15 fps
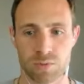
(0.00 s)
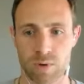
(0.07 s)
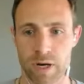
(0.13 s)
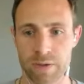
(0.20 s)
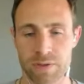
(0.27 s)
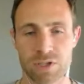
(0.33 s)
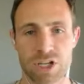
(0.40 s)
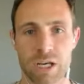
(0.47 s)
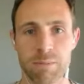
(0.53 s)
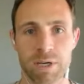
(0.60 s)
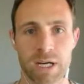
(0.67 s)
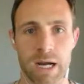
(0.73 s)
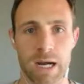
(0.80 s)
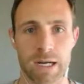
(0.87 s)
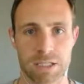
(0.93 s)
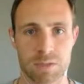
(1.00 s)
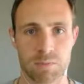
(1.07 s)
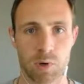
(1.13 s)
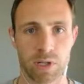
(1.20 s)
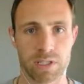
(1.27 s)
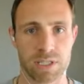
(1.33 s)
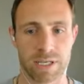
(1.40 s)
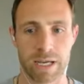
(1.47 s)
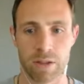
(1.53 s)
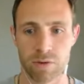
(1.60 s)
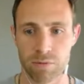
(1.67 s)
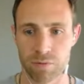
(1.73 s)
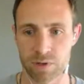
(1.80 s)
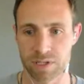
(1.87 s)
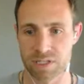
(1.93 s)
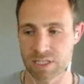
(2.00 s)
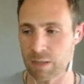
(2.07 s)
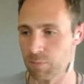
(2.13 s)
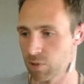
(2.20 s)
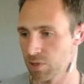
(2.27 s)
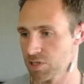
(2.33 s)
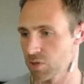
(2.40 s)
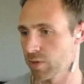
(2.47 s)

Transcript: right, that Jamie Cox is putting together for December. So